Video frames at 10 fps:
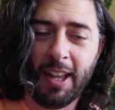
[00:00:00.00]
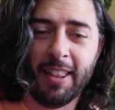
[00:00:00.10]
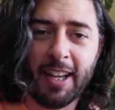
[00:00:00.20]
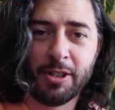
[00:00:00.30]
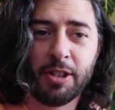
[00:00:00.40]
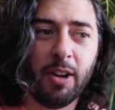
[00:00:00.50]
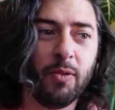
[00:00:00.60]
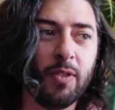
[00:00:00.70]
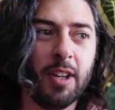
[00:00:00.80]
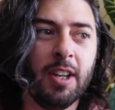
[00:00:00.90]
And that
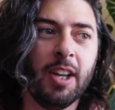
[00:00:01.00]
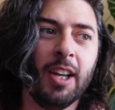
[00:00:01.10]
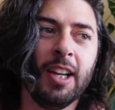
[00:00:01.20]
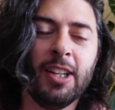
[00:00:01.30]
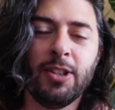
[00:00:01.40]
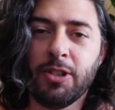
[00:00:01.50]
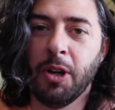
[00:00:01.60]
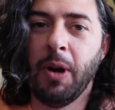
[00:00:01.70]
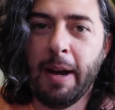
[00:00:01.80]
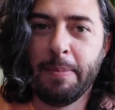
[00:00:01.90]
shelf
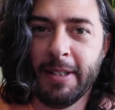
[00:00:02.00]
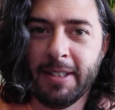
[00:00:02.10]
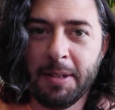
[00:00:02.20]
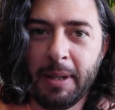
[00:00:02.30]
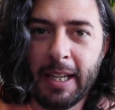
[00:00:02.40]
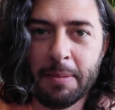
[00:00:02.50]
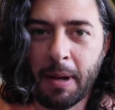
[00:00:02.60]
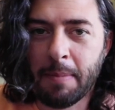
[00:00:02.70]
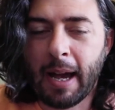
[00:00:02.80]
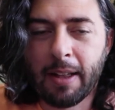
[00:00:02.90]
so happens to be in
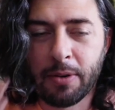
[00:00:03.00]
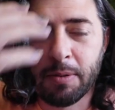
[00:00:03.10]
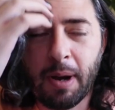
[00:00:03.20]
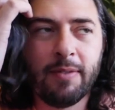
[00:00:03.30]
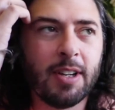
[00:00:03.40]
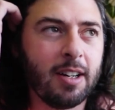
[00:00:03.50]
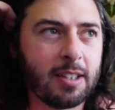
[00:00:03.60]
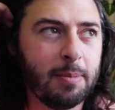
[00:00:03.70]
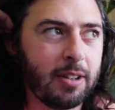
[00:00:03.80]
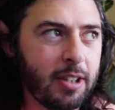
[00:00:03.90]
my bathroom. I've
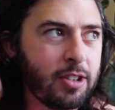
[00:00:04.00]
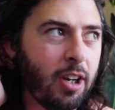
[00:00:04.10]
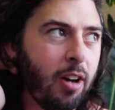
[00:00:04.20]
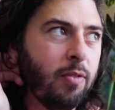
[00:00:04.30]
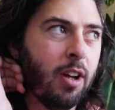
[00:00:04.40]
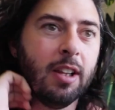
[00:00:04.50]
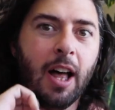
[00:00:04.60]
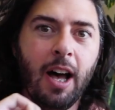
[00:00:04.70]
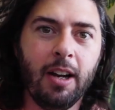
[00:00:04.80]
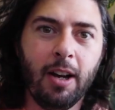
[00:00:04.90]
talked about this shelf a
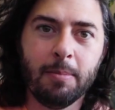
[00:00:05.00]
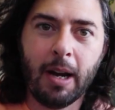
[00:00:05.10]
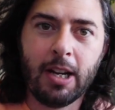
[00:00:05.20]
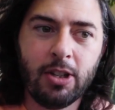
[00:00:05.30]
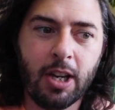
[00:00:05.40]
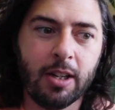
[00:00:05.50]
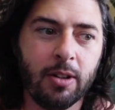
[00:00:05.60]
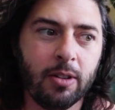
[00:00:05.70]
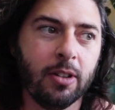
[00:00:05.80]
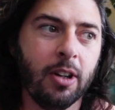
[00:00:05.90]
lot on my
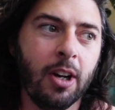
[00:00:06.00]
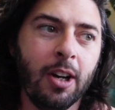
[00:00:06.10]
channel